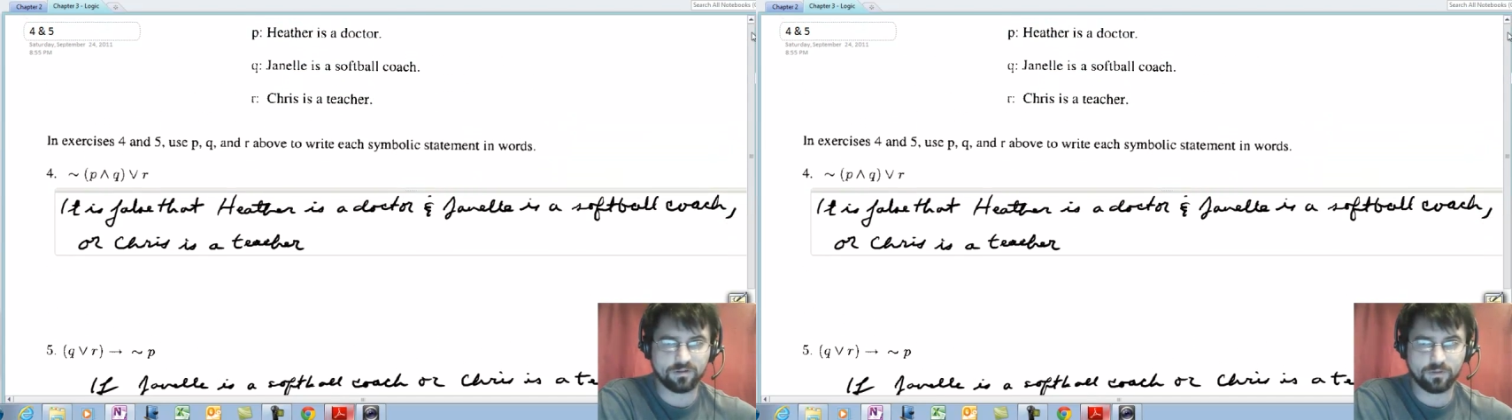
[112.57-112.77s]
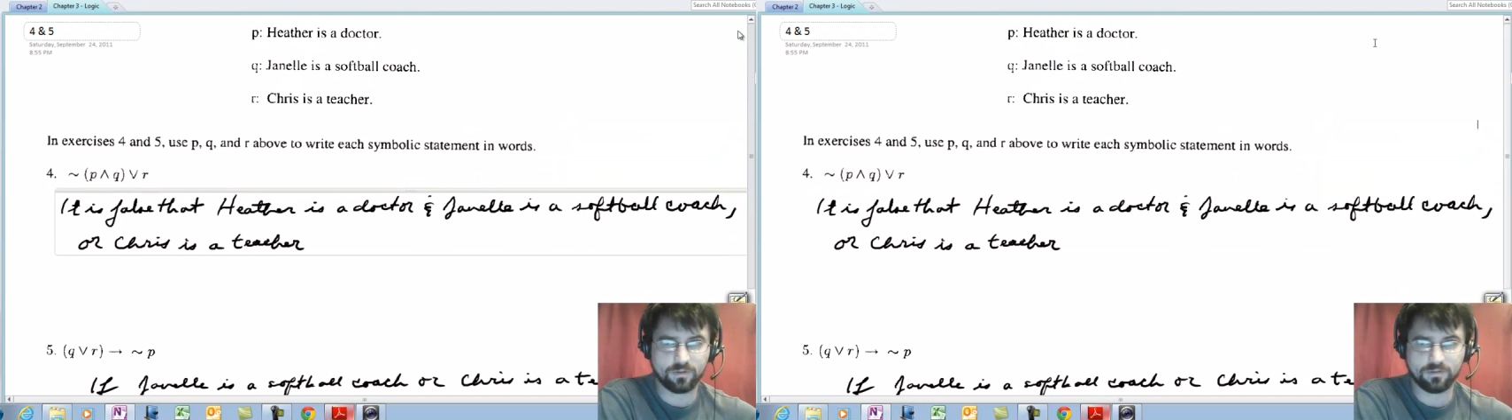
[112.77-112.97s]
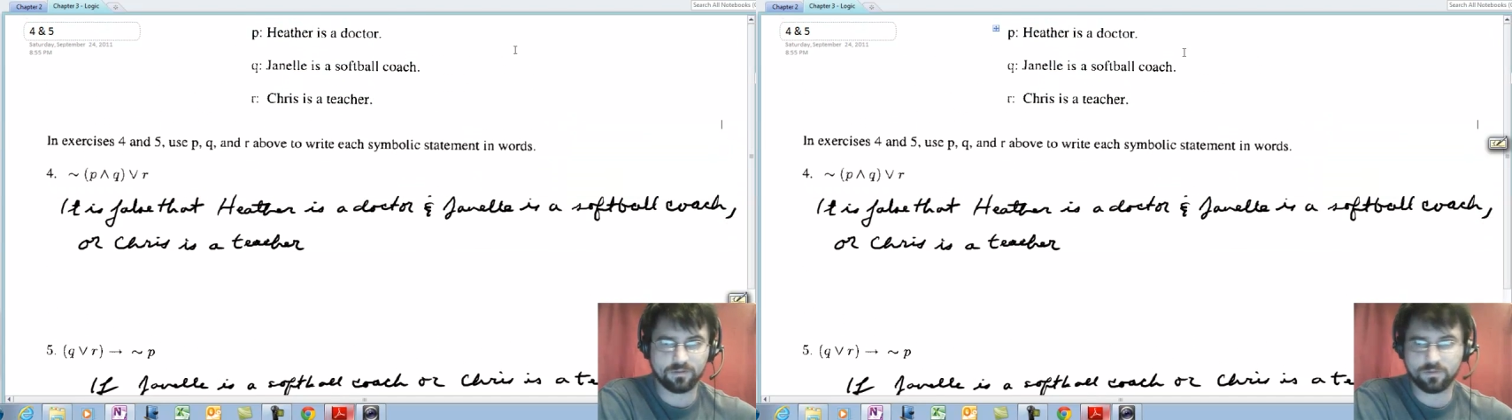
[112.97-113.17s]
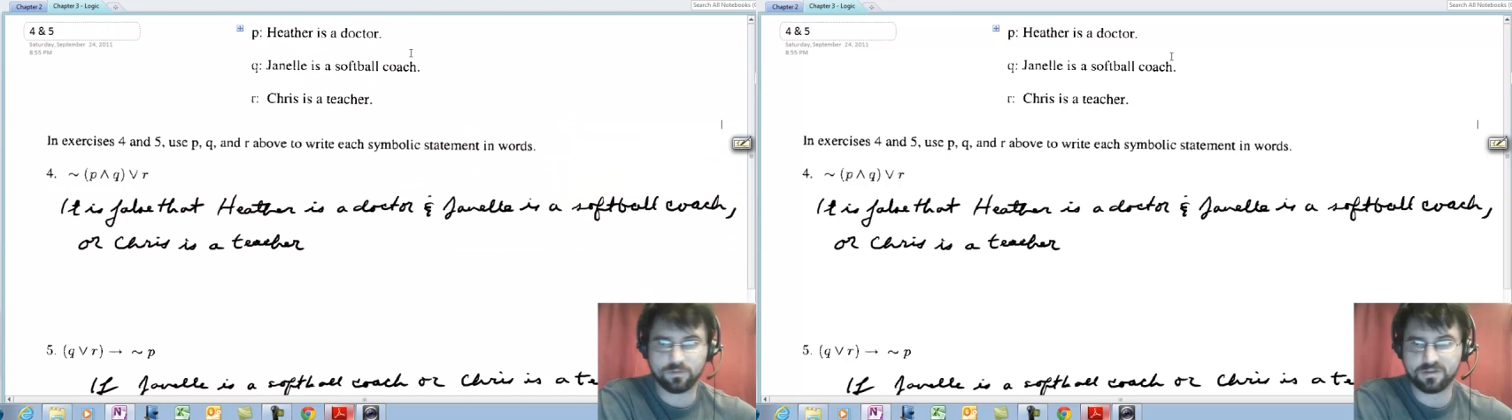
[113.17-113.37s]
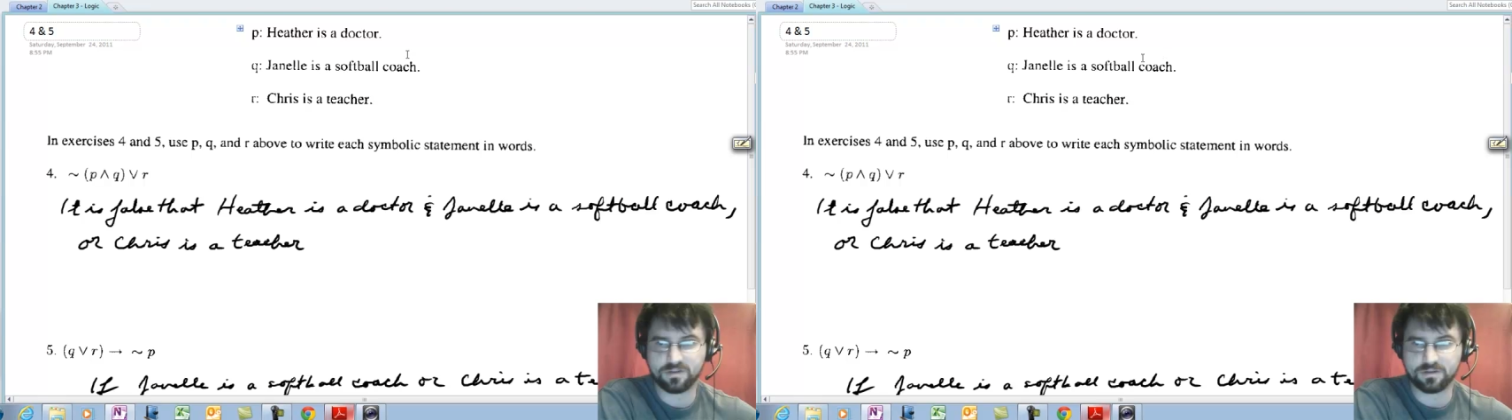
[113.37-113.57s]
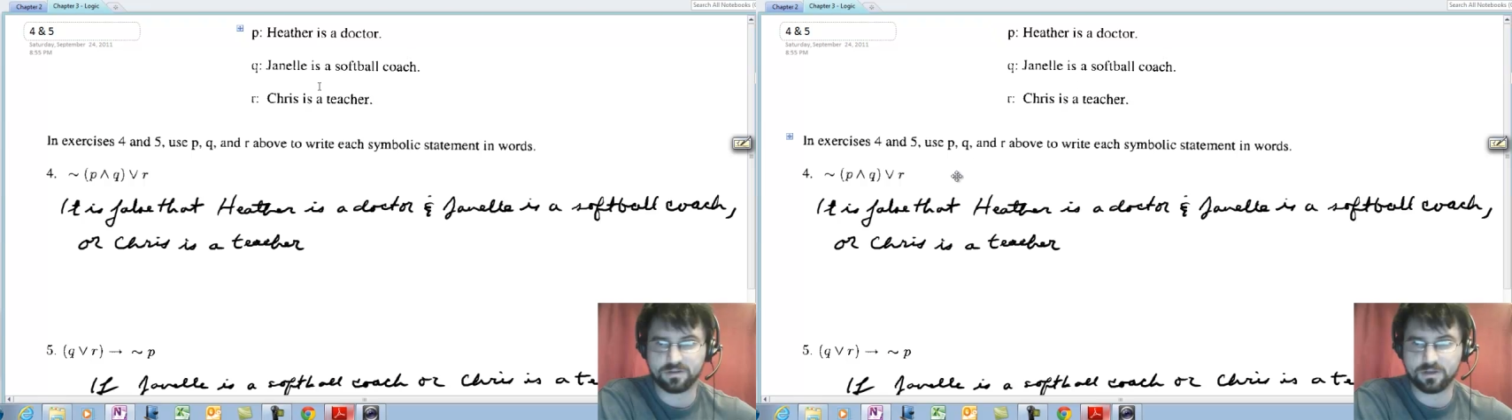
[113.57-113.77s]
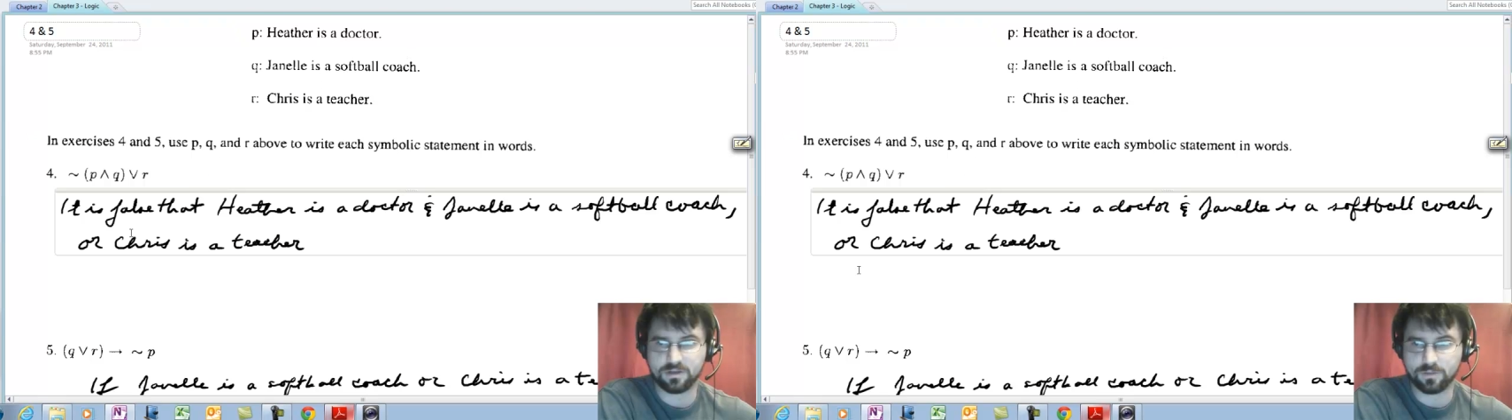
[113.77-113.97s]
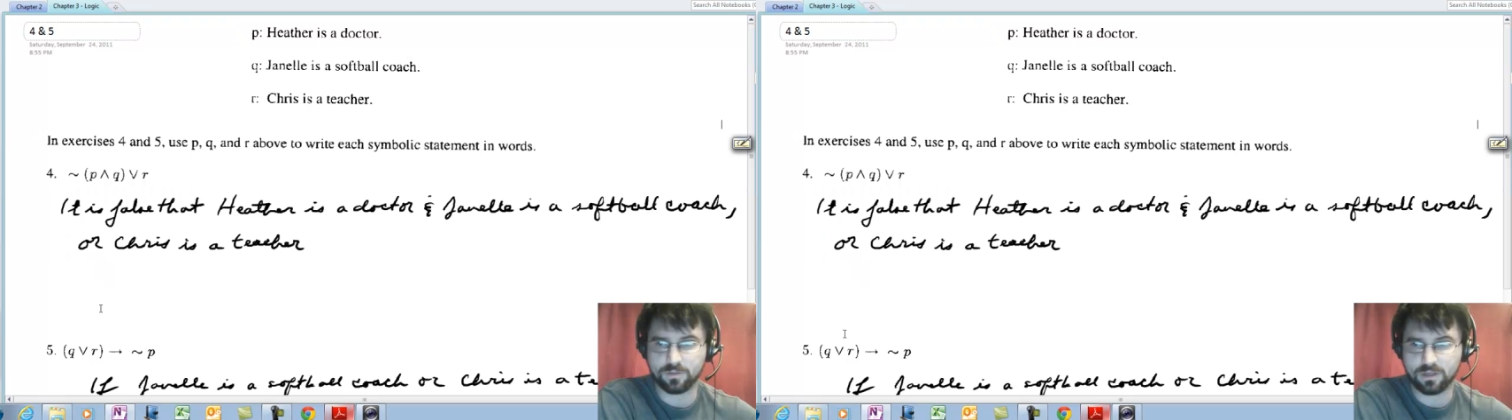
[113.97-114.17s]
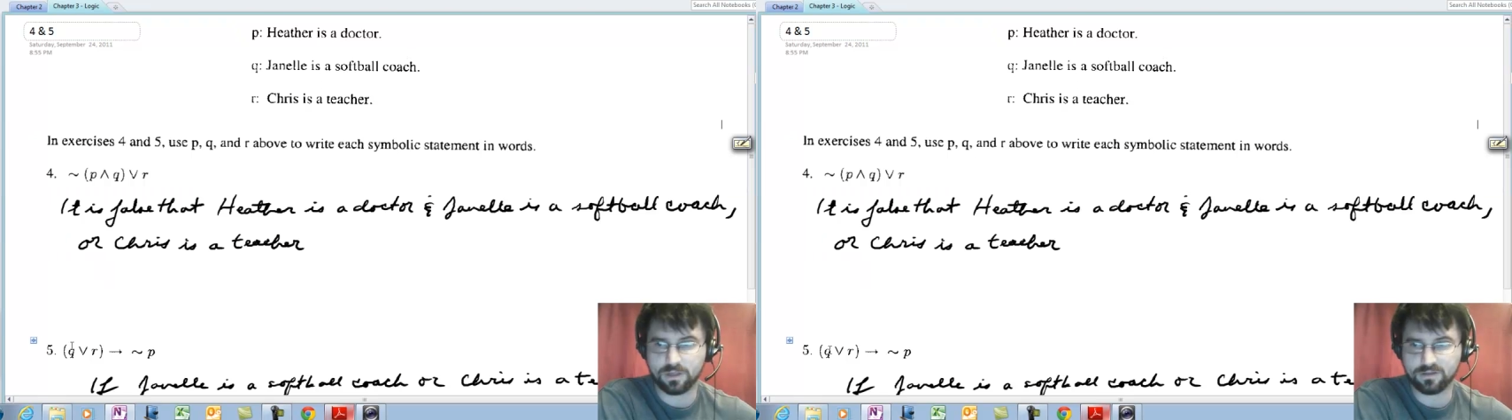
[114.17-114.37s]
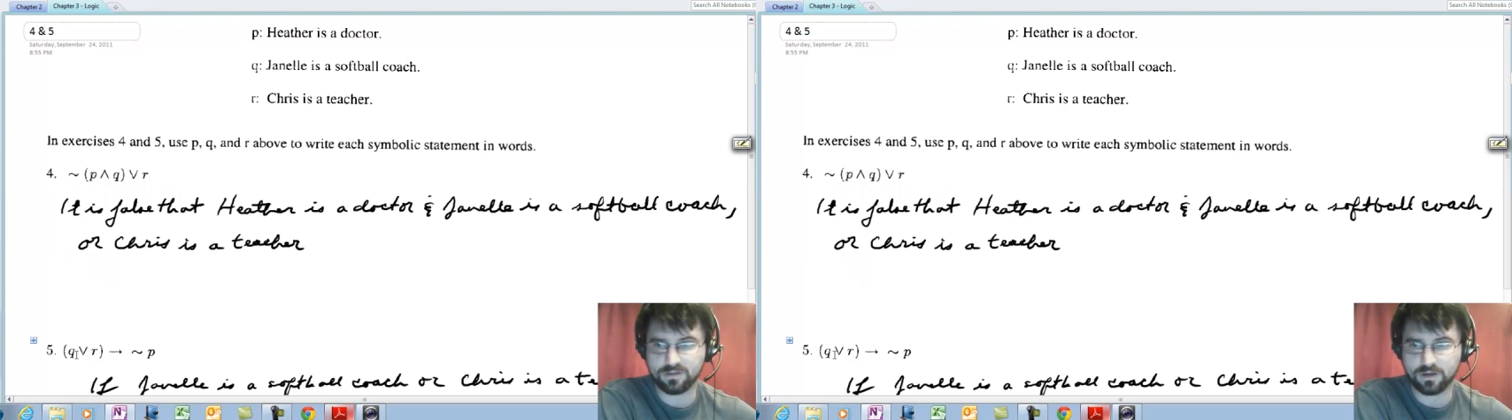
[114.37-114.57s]
So we, we're still dealing with
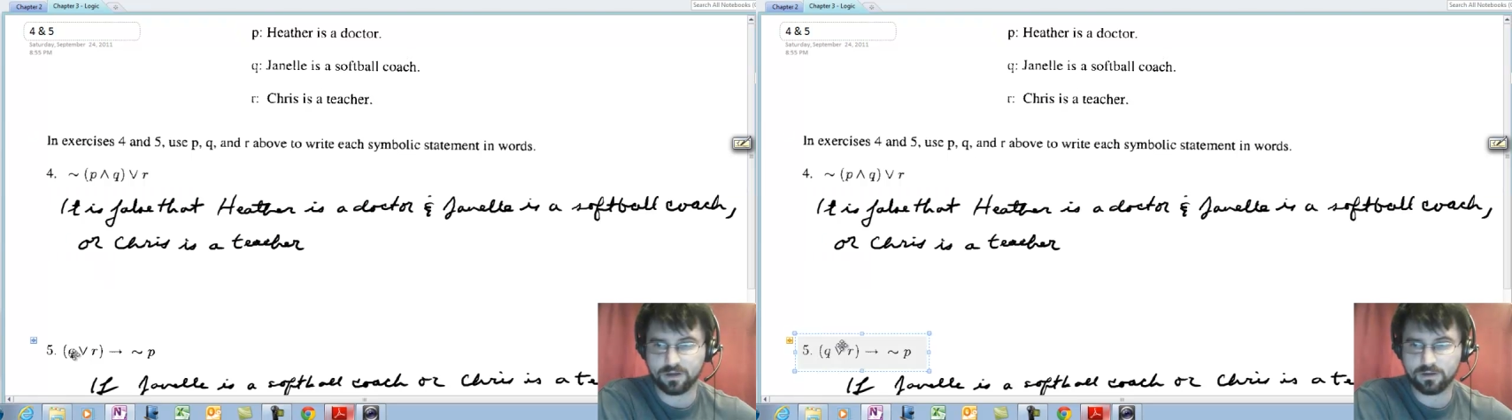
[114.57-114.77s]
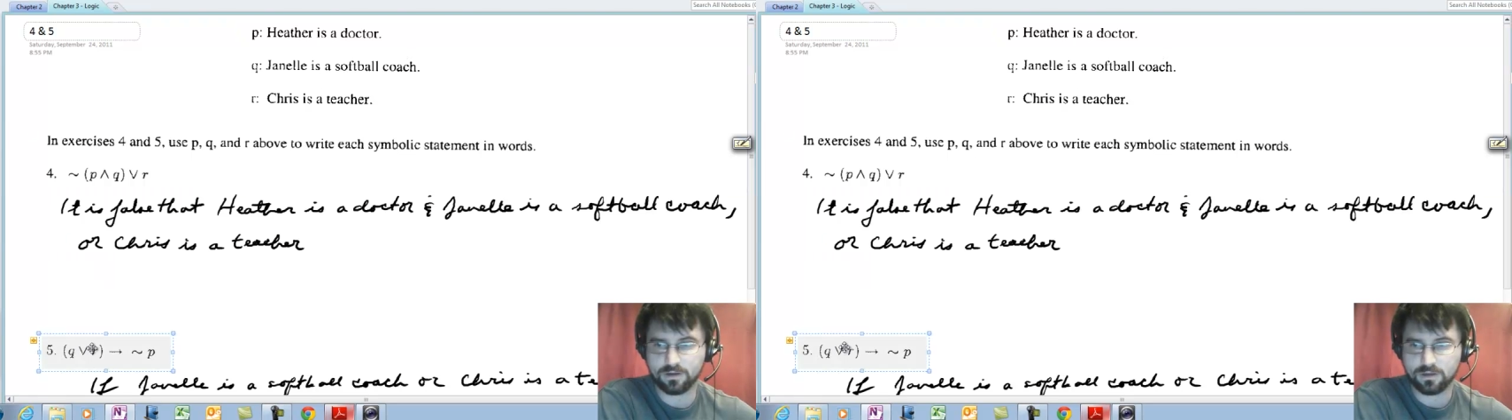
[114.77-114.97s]
these here.